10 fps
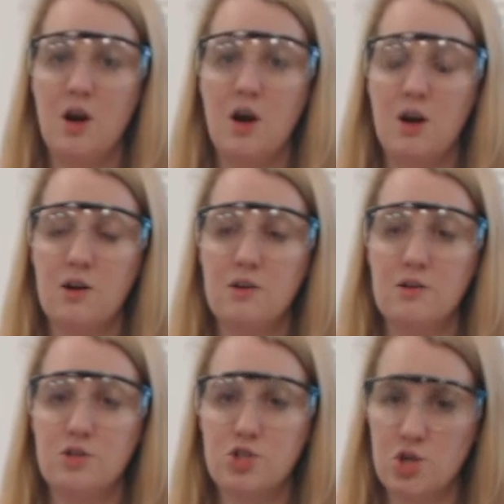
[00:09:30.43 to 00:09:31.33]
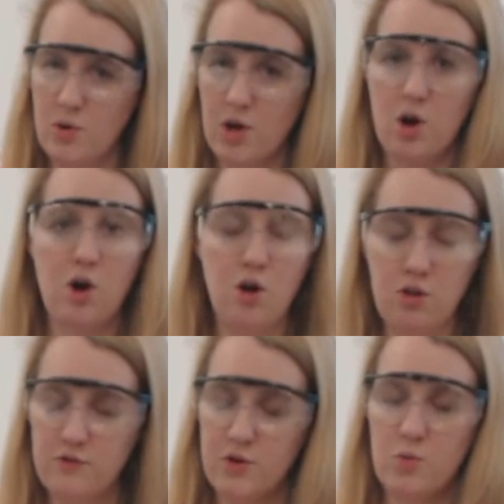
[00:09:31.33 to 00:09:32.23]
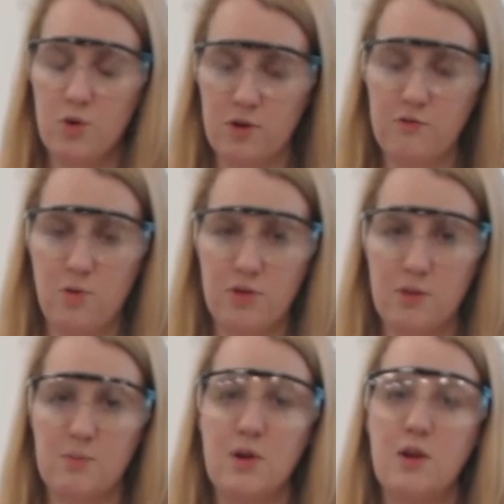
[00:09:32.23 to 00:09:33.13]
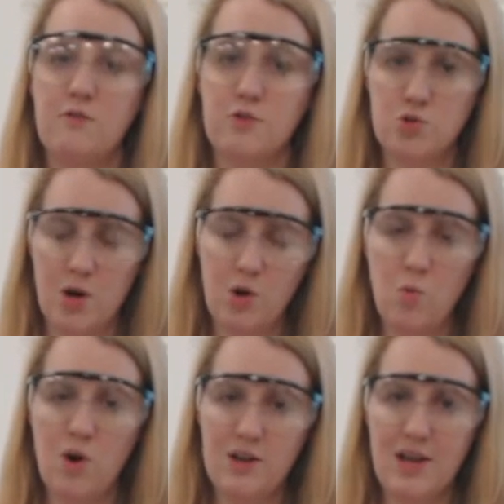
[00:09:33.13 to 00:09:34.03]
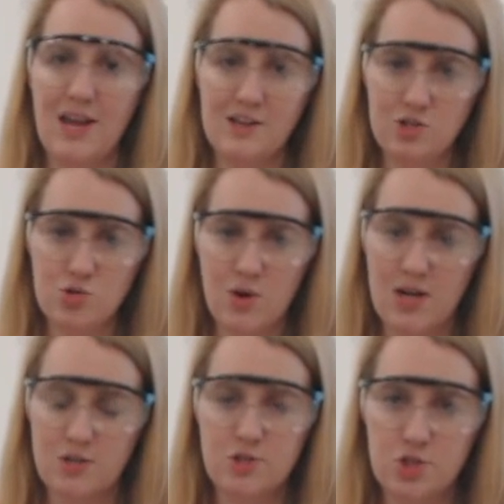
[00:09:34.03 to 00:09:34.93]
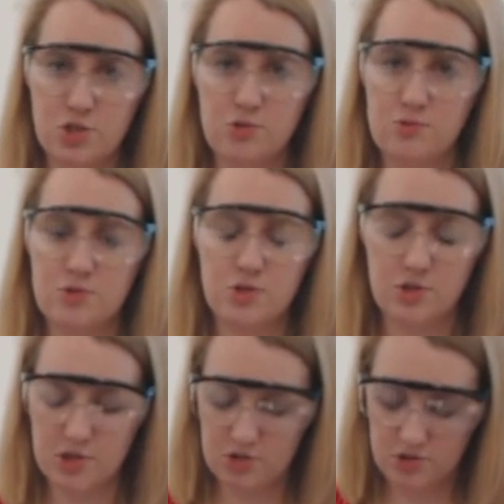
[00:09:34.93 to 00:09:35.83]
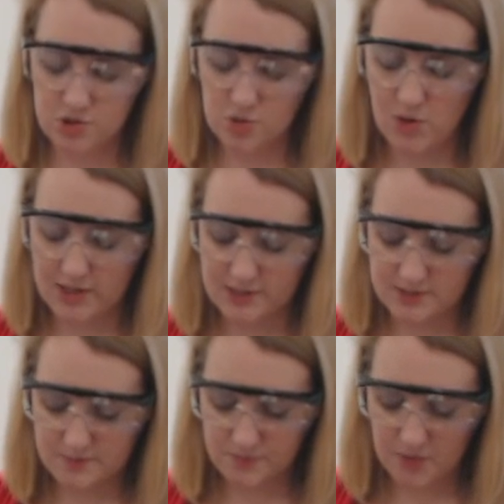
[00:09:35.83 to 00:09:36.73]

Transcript: are showing all of your work for them, for trial 1 and trial 2. So you're going to do this twice.